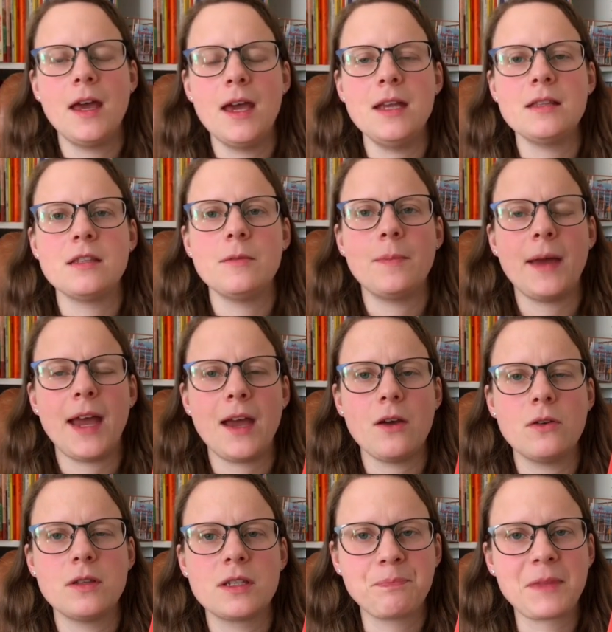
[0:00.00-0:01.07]
It's
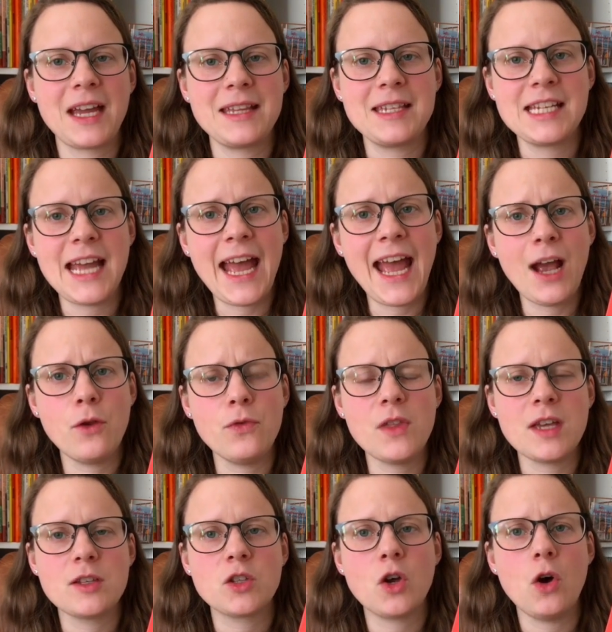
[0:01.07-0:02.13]
about a town
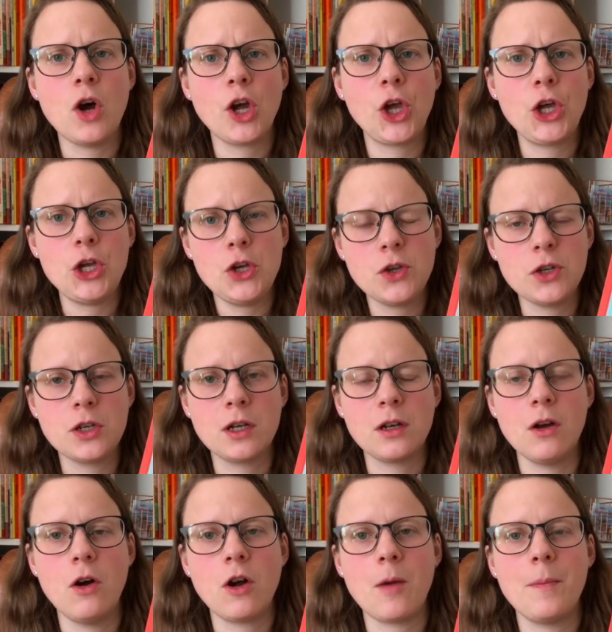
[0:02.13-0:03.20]
that's got a cuckoo
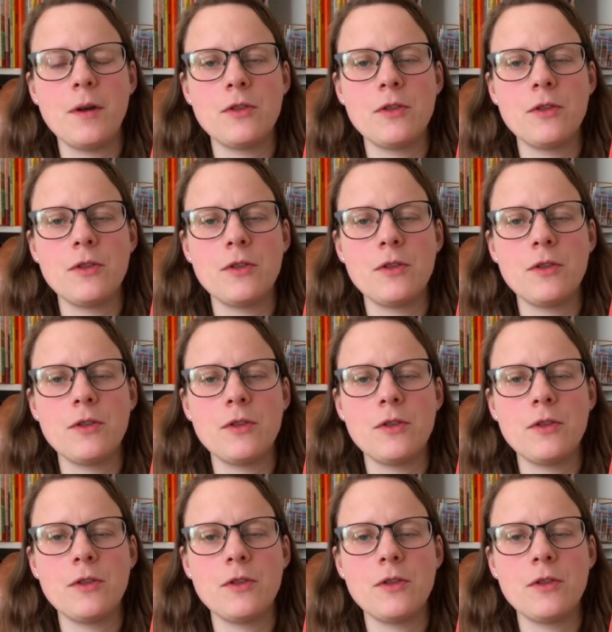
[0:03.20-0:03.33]
clock,